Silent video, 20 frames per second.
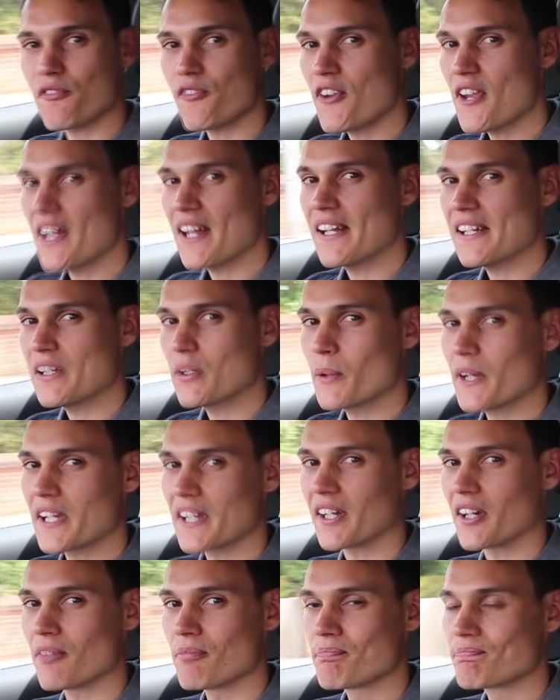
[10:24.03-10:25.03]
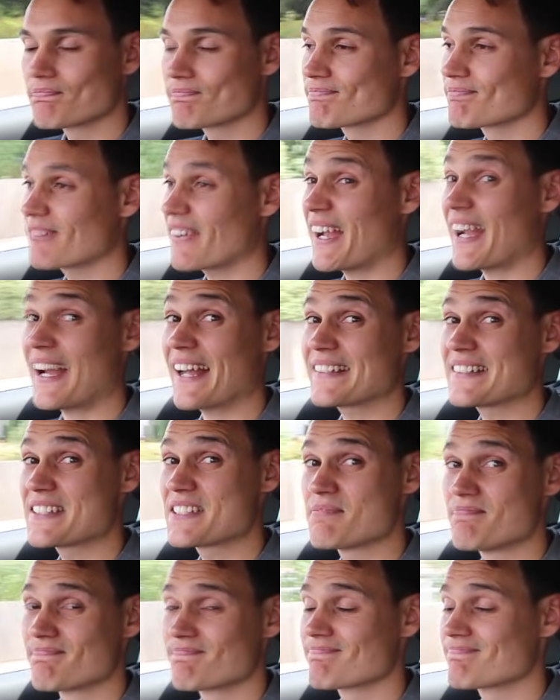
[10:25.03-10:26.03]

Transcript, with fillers: feel any quicker. And